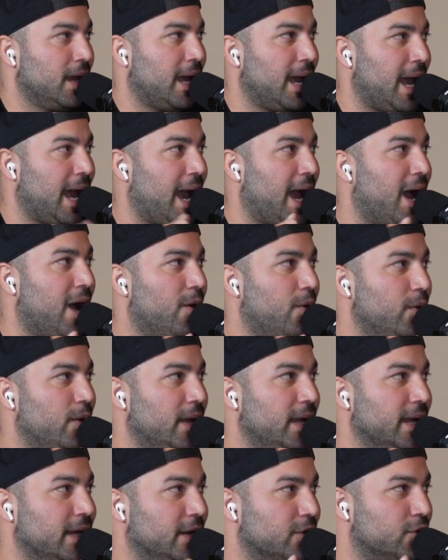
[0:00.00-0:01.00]
how
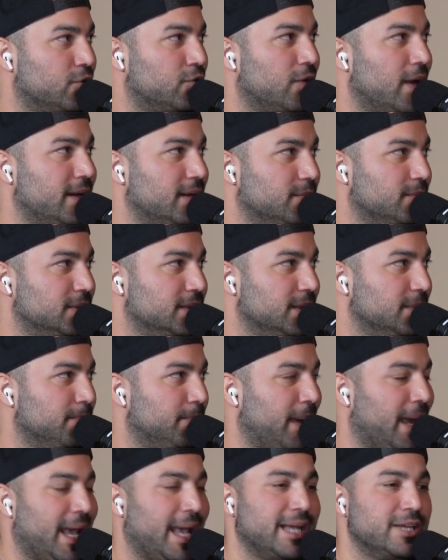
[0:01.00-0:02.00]
incredibly
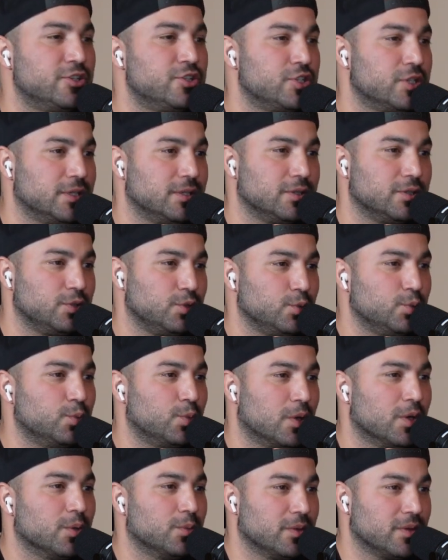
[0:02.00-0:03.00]
patient you
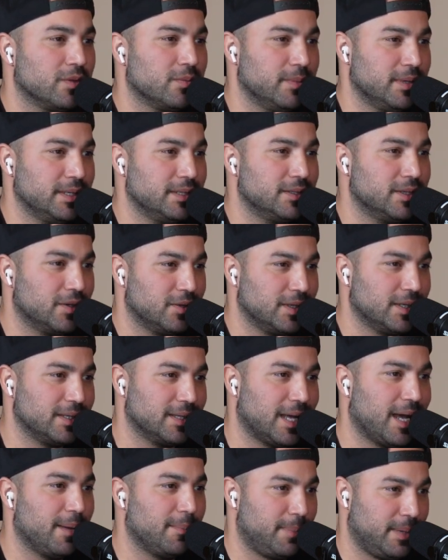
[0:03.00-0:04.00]
were with me during
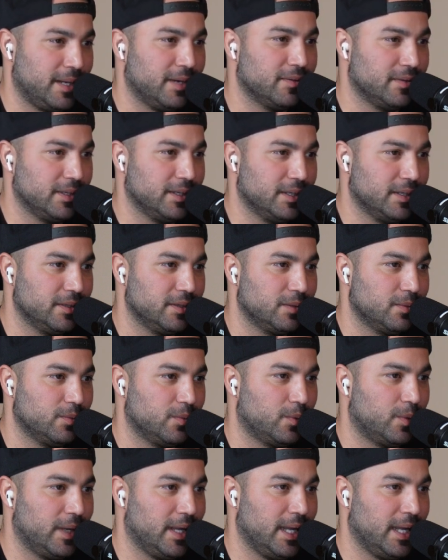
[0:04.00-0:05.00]
that period
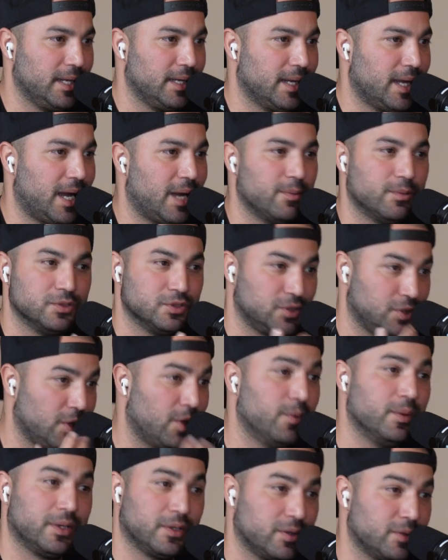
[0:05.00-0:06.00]
when I was
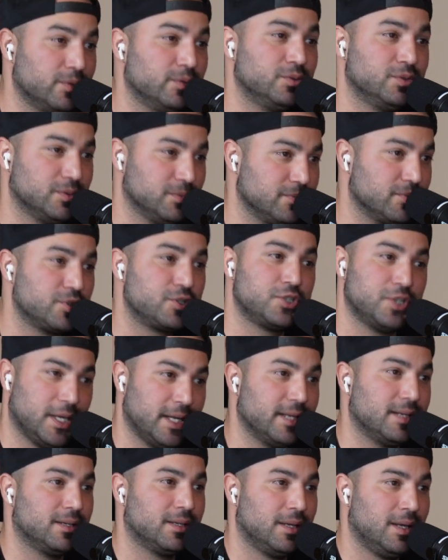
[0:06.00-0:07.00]
going through some
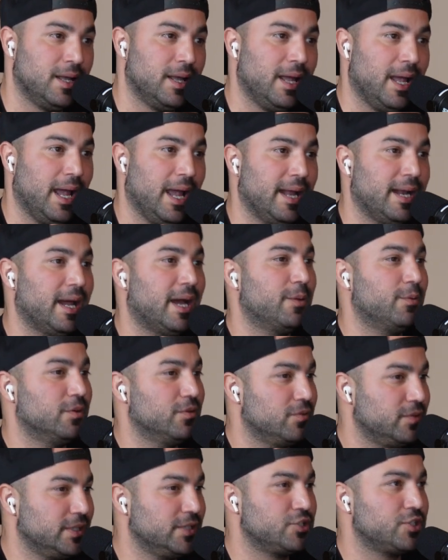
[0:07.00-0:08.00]
shit. And I
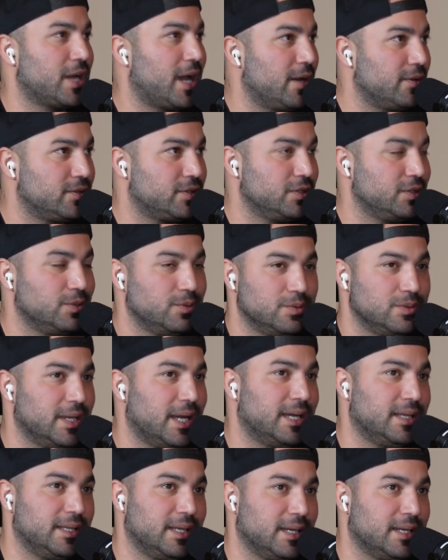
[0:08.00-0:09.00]
would reach out to you
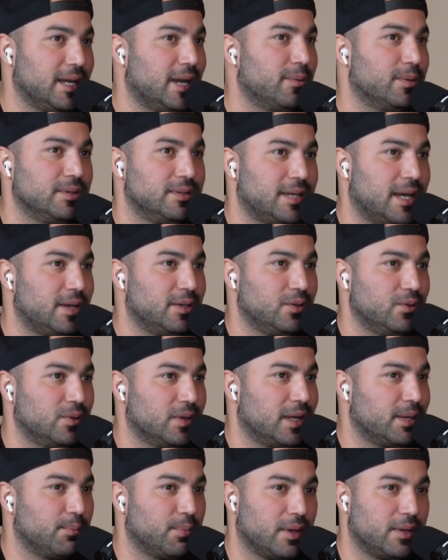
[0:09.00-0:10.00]
daily and I would tell you,
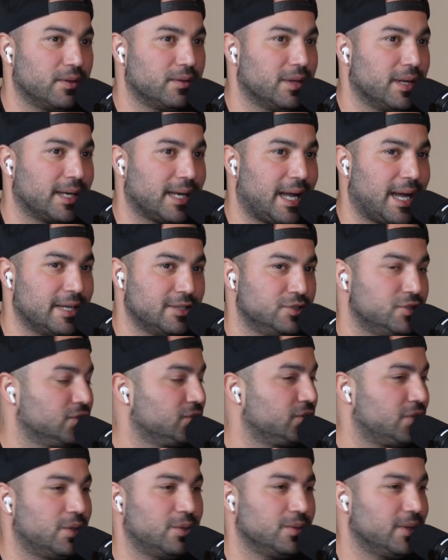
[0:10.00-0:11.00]
like, brother, like, I
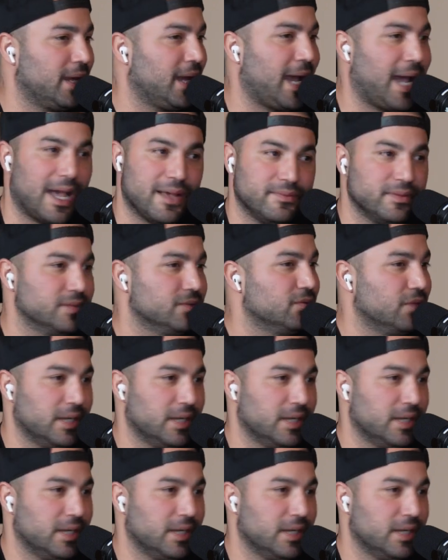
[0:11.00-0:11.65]
just don't have it